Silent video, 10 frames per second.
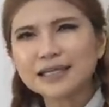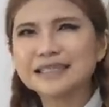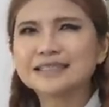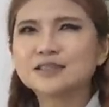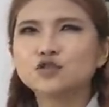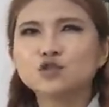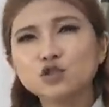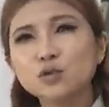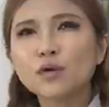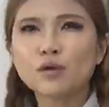is
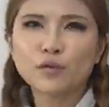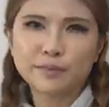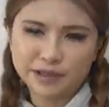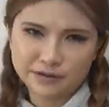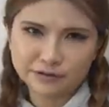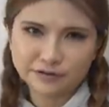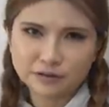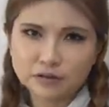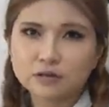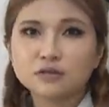2.1 meters.